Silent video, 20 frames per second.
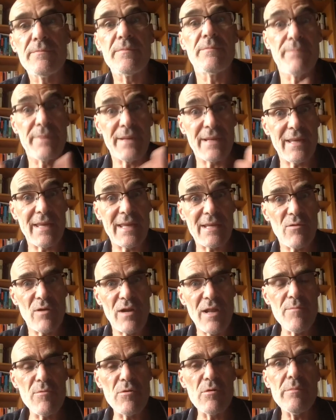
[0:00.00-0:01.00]
Big
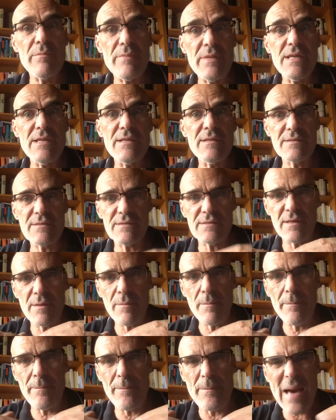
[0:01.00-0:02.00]
equilibrium means
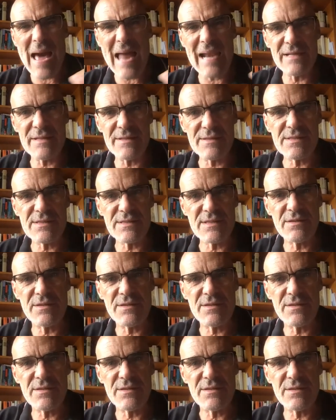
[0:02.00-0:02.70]
balanced